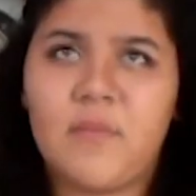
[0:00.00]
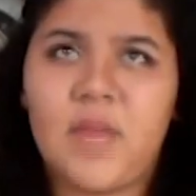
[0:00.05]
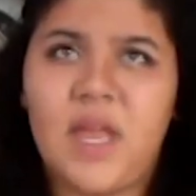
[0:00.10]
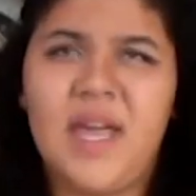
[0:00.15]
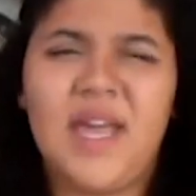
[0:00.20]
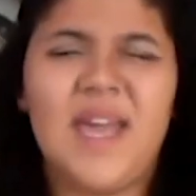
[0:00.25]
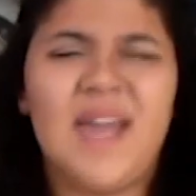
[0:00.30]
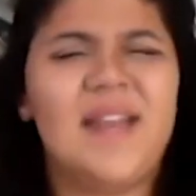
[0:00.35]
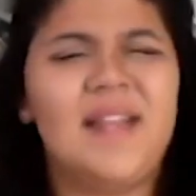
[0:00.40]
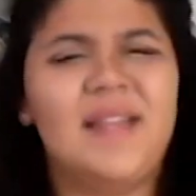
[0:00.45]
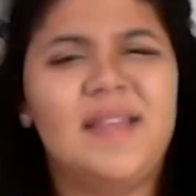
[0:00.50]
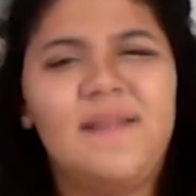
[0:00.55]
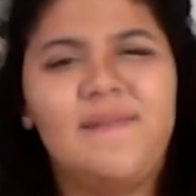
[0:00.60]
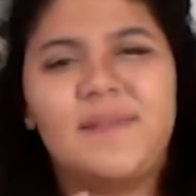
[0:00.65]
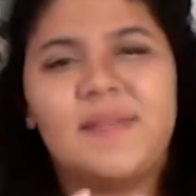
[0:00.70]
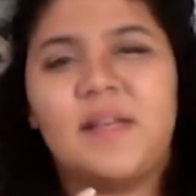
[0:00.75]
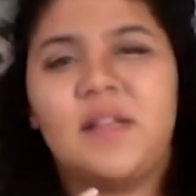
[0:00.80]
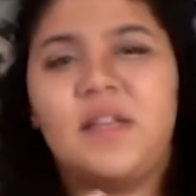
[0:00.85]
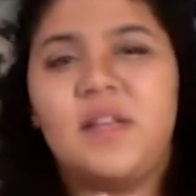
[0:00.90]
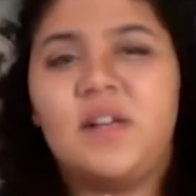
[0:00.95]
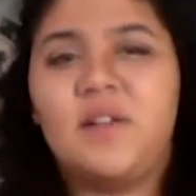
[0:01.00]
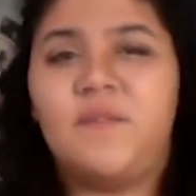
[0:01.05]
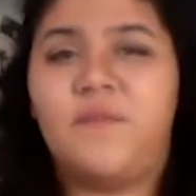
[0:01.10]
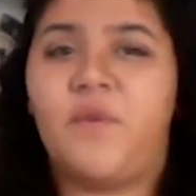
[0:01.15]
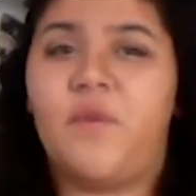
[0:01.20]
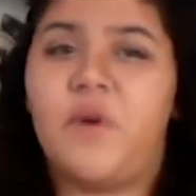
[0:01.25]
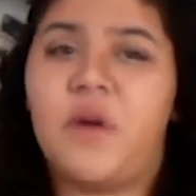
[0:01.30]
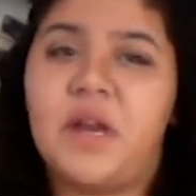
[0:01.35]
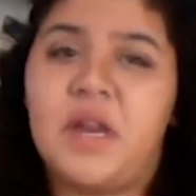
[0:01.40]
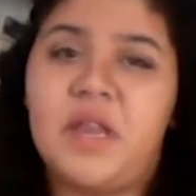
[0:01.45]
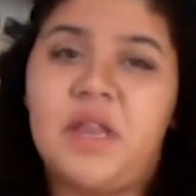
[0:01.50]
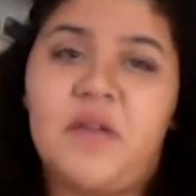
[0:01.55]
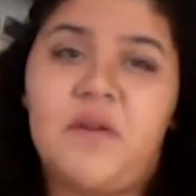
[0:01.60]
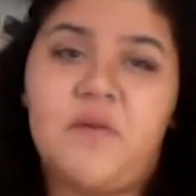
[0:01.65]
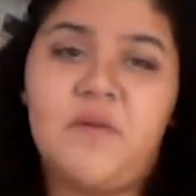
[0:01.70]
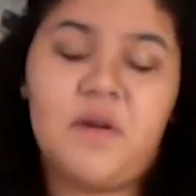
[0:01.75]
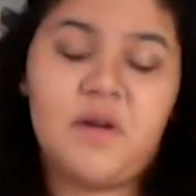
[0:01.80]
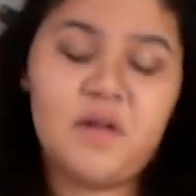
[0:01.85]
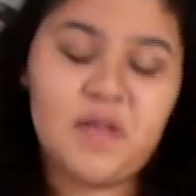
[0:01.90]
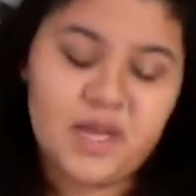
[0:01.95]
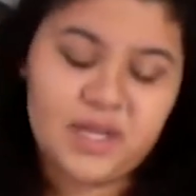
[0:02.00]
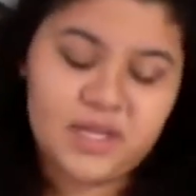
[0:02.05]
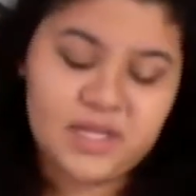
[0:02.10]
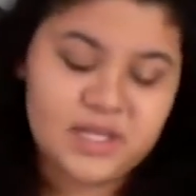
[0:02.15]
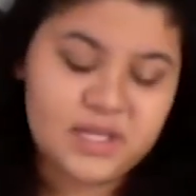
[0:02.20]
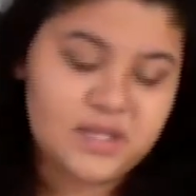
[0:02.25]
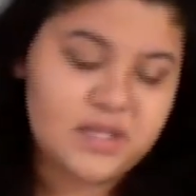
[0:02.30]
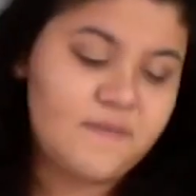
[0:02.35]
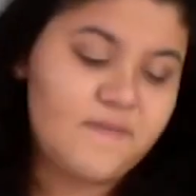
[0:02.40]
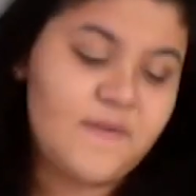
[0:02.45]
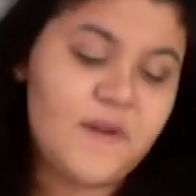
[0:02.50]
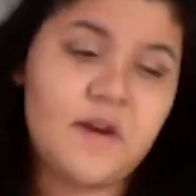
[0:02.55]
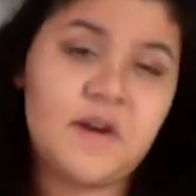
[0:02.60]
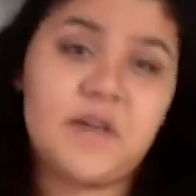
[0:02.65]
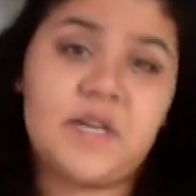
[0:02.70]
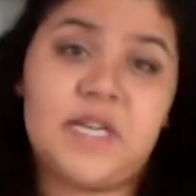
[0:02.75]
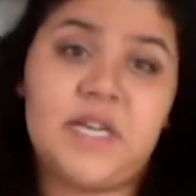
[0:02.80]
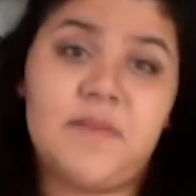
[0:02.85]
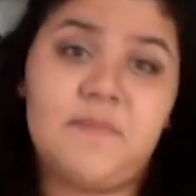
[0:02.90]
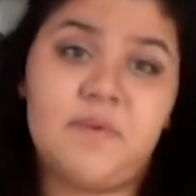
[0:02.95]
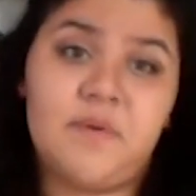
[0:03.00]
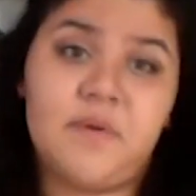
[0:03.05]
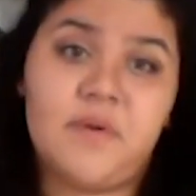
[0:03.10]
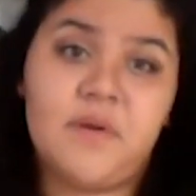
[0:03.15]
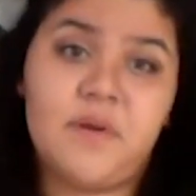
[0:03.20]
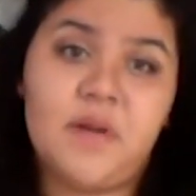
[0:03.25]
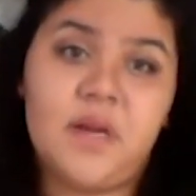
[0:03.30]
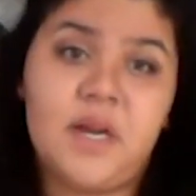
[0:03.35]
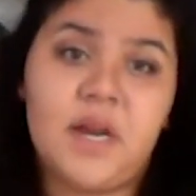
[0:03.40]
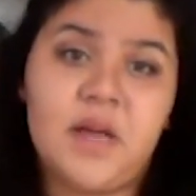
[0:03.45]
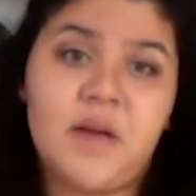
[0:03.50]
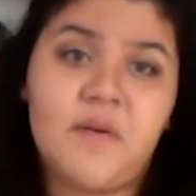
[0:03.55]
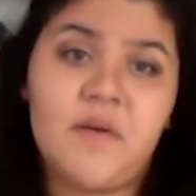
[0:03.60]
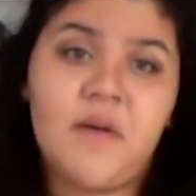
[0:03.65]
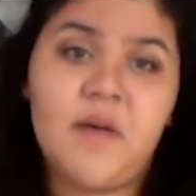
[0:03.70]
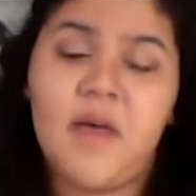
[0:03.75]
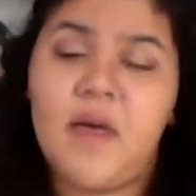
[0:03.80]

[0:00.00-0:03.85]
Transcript: It kind of leaves a little void in you. You're like, this isn't very deep, you know?